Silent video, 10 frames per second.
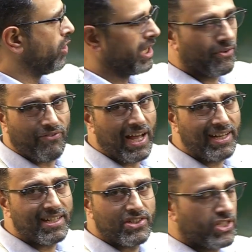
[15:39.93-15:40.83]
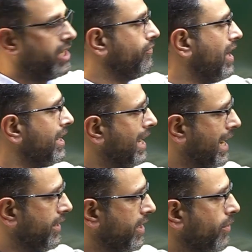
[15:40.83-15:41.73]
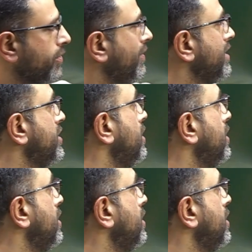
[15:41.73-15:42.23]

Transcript: calling 1, shell 1, and outer one,